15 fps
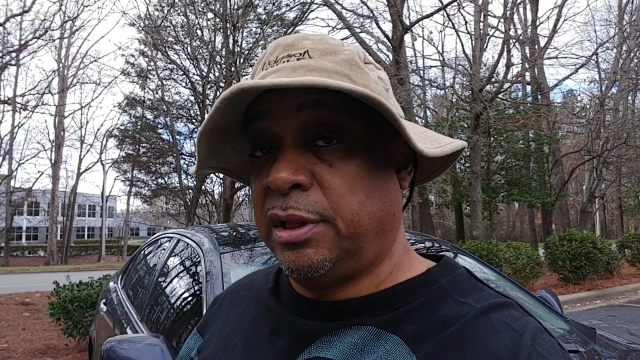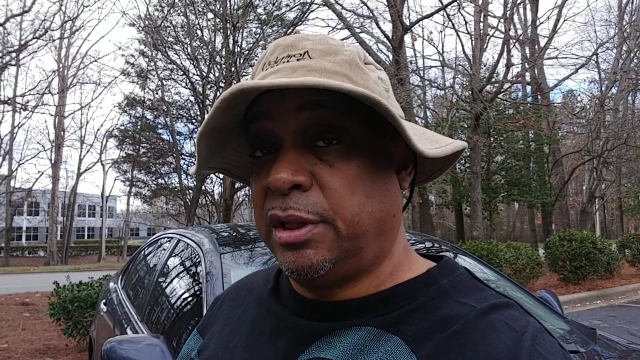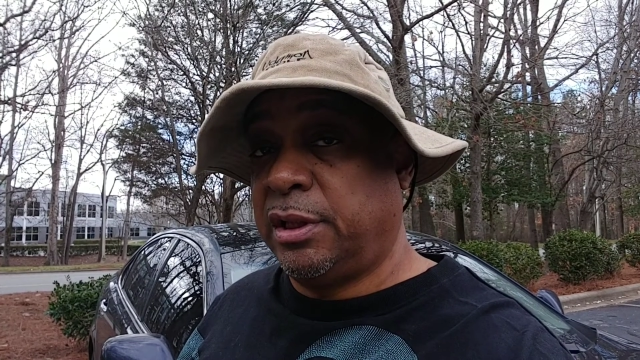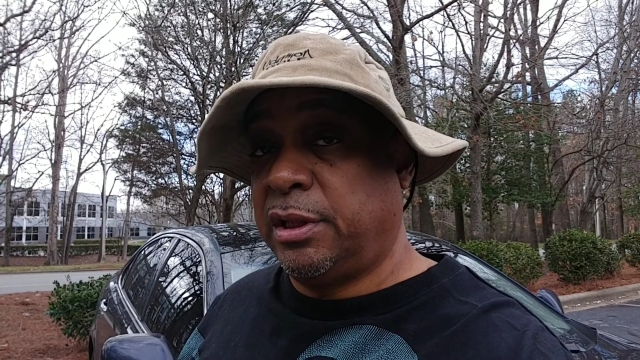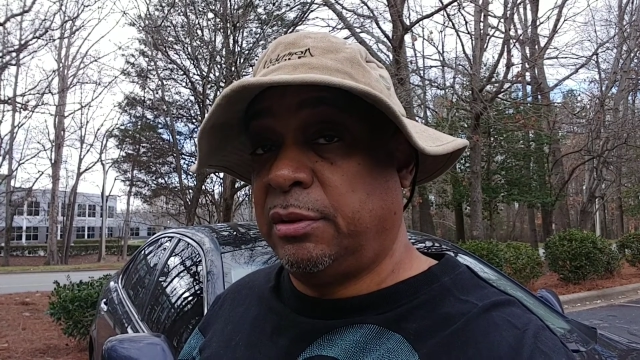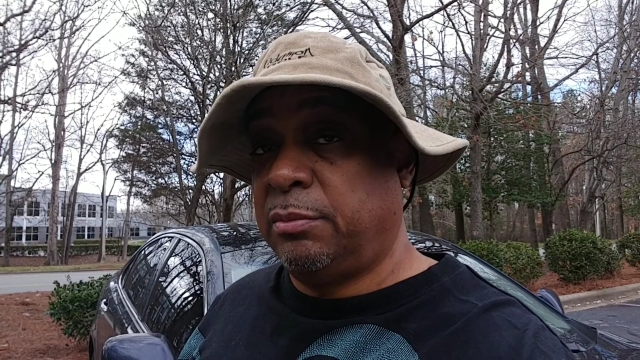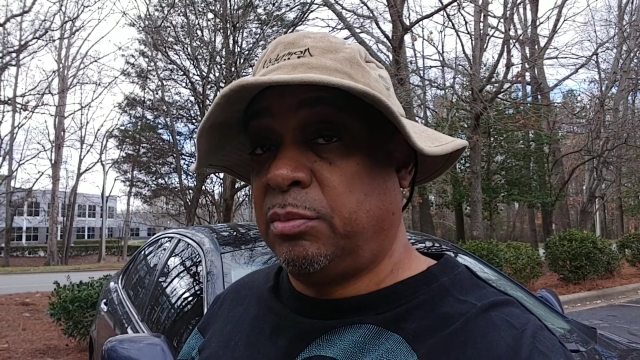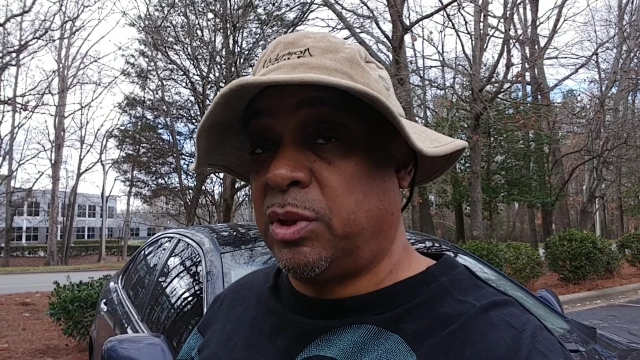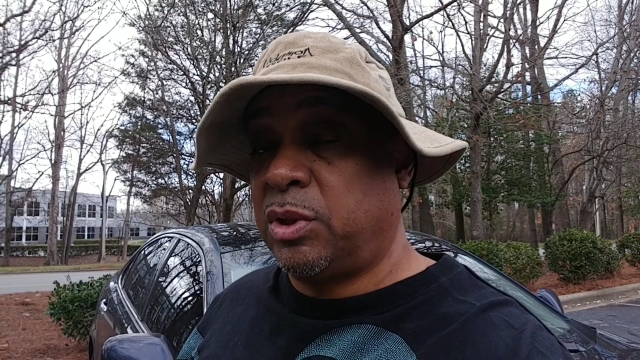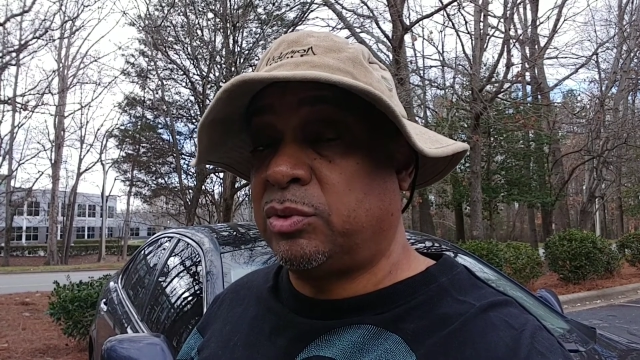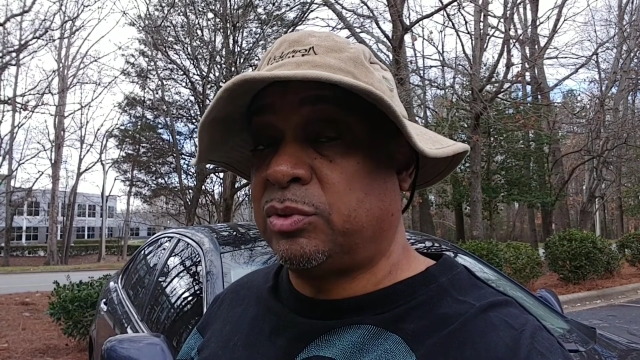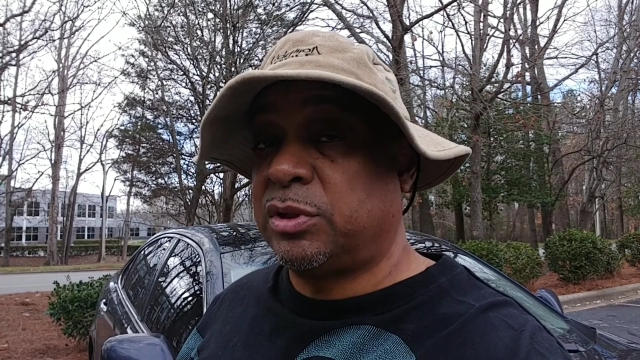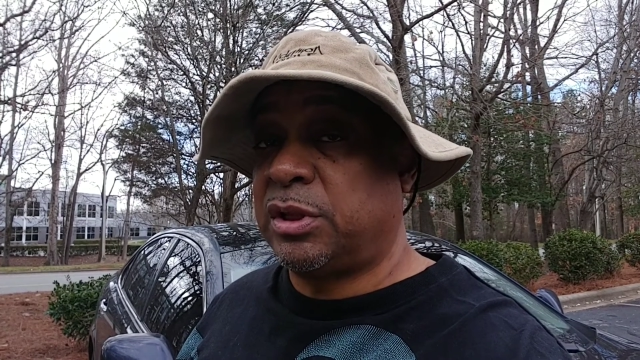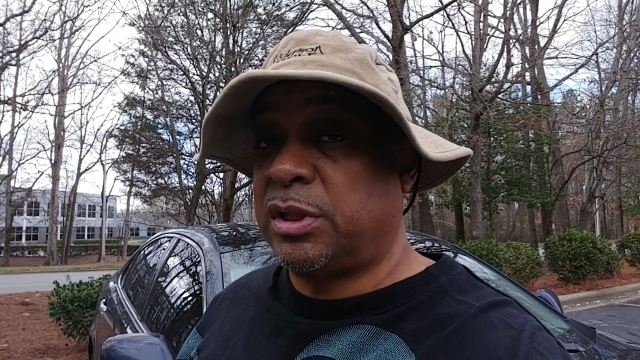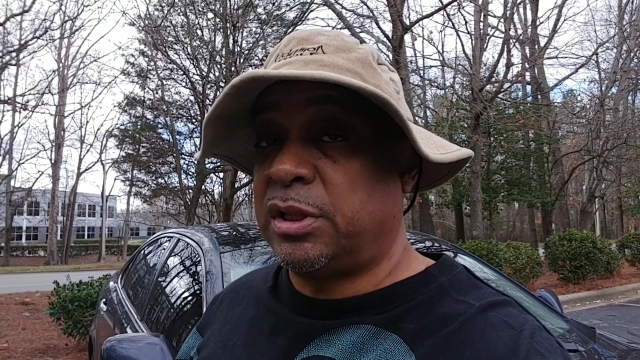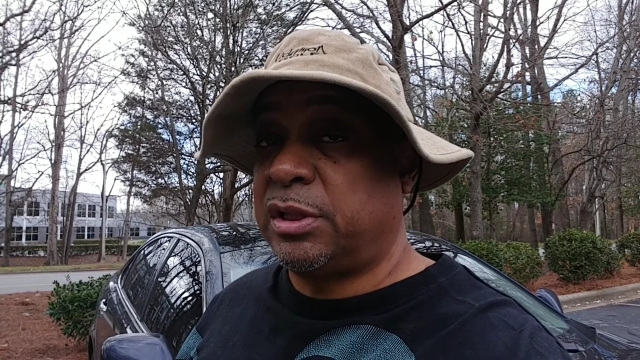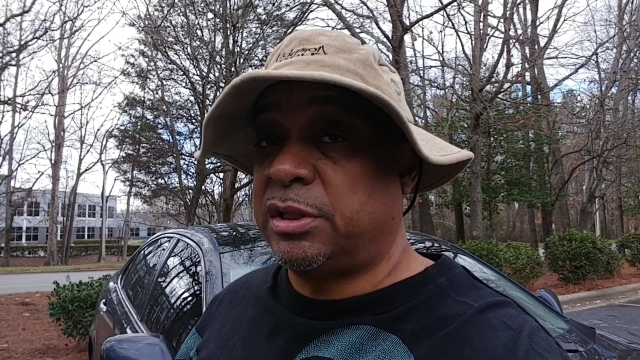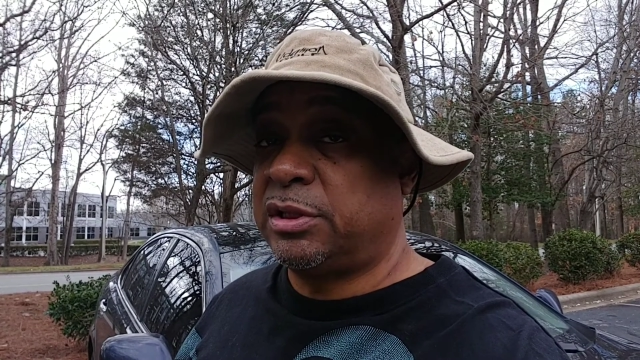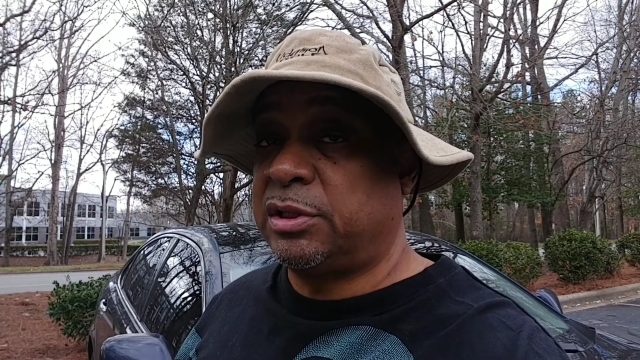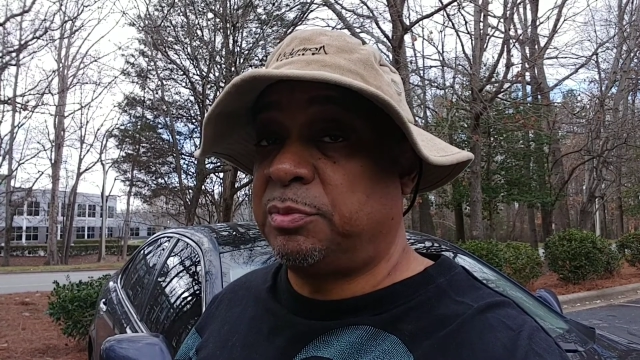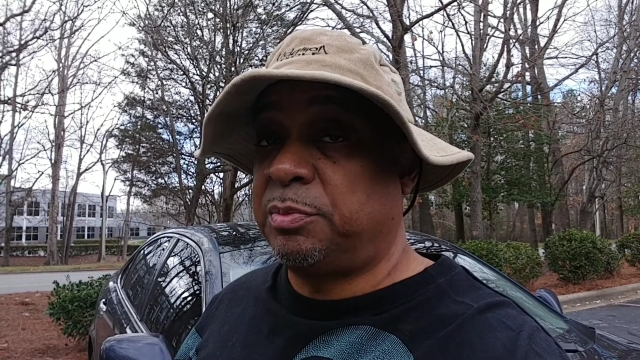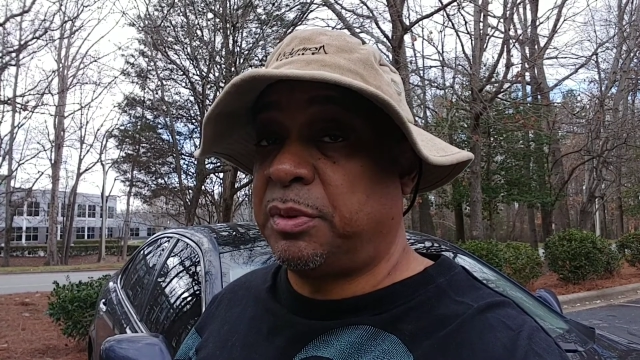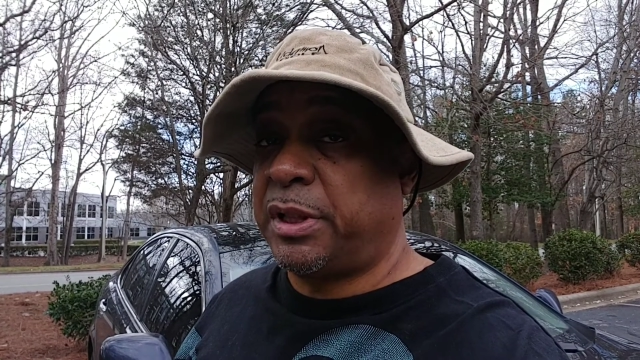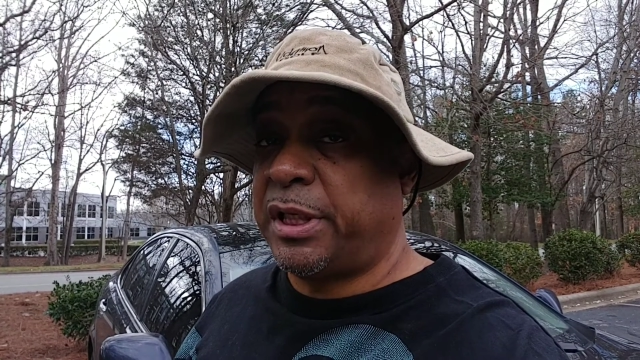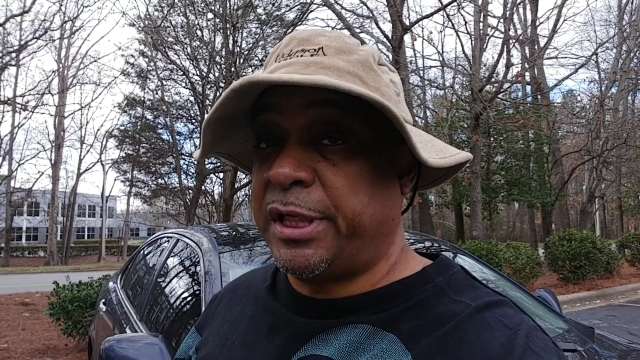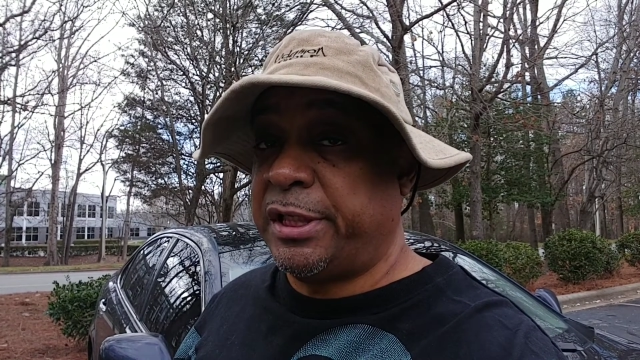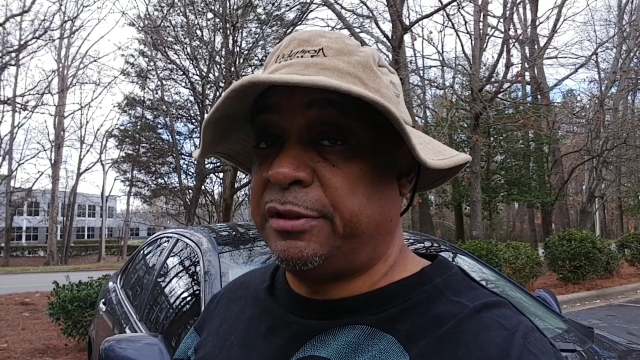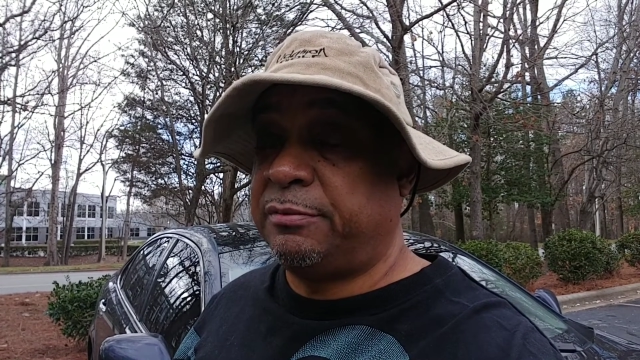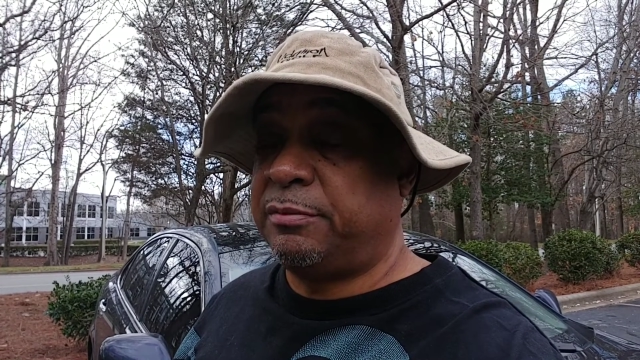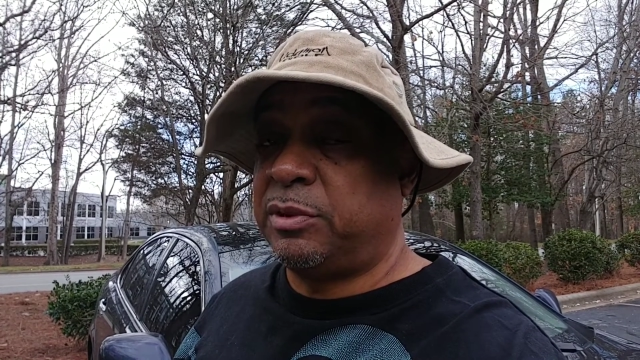and most
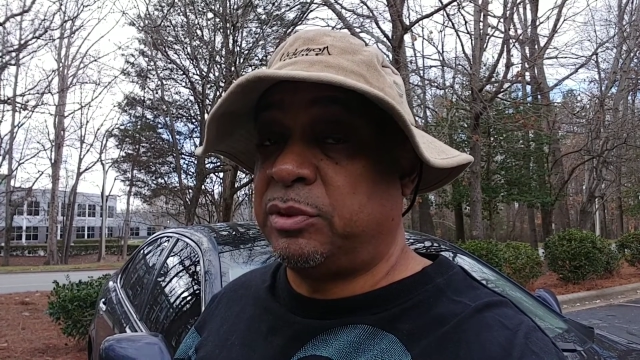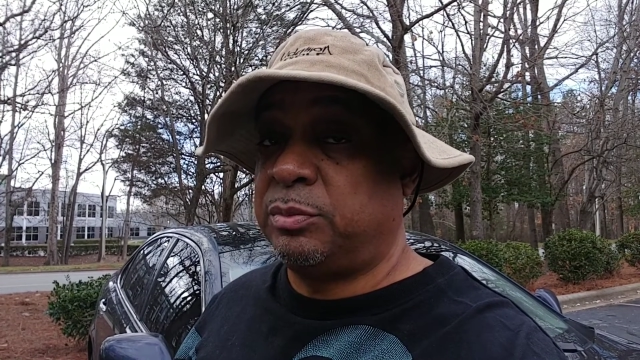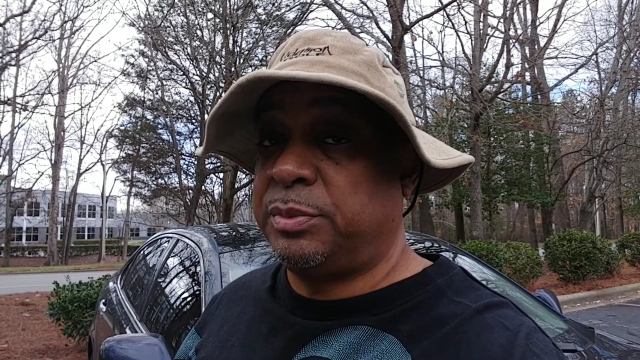unexplainable